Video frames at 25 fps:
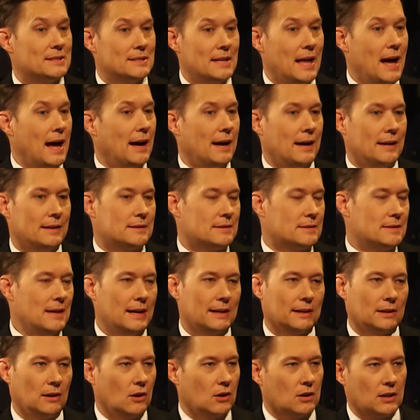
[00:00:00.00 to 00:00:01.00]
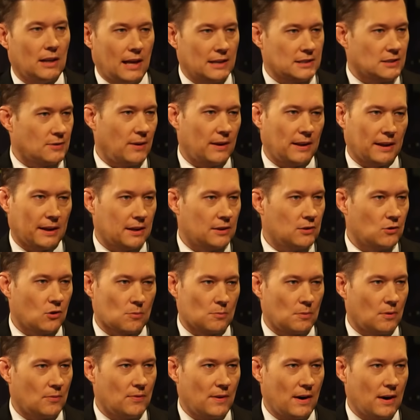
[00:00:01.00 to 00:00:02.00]
not at all classified like a
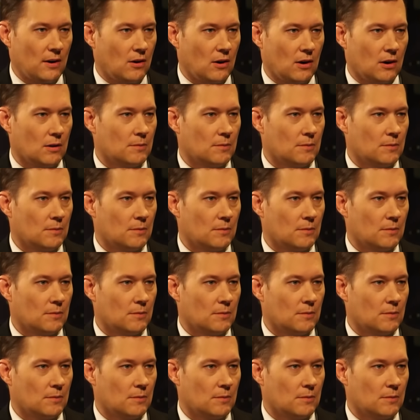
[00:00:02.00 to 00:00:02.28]
normal firearm.